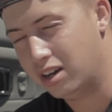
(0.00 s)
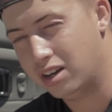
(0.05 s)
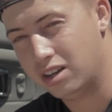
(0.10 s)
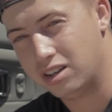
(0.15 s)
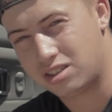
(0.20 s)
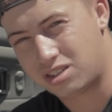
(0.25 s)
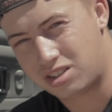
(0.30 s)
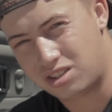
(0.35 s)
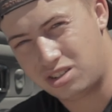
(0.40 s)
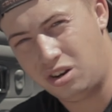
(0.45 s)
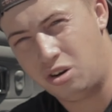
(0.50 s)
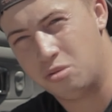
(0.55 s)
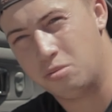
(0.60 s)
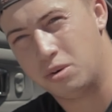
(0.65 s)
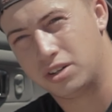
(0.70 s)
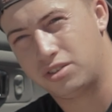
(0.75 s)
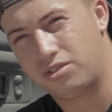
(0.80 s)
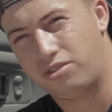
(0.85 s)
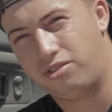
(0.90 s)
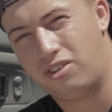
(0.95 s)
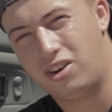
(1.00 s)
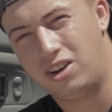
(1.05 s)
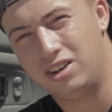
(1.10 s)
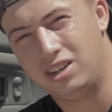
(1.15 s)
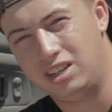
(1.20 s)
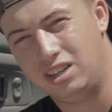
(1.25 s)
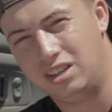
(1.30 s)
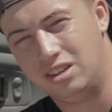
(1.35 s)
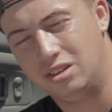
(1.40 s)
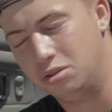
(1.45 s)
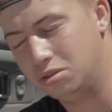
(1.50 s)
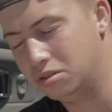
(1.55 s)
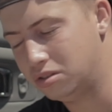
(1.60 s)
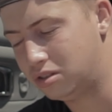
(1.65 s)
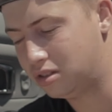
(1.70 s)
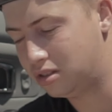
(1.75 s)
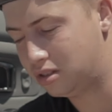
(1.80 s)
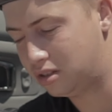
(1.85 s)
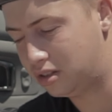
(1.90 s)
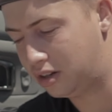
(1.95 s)
So much fun to use.
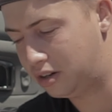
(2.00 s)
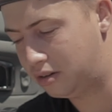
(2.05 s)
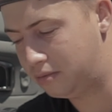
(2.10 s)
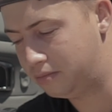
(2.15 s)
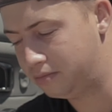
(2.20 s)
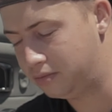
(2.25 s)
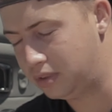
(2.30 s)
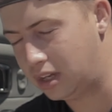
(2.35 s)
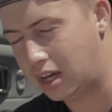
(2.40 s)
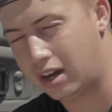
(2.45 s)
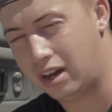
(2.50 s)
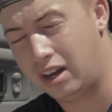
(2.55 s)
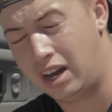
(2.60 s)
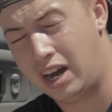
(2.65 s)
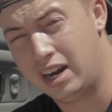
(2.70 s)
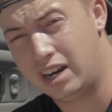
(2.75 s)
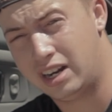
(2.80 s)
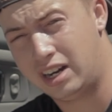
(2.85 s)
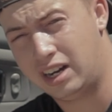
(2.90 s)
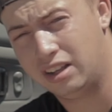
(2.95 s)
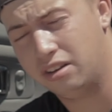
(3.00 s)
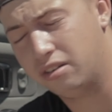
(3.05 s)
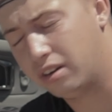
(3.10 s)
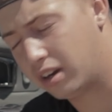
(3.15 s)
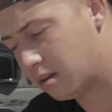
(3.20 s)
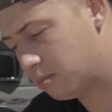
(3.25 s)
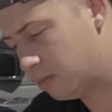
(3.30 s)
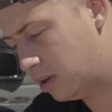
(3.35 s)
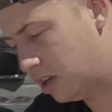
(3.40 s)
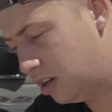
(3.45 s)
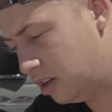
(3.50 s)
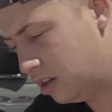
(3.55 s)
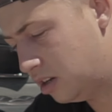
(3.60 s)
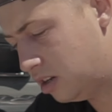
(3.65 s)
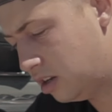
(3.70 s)
So yeah, I'd highly recommend it.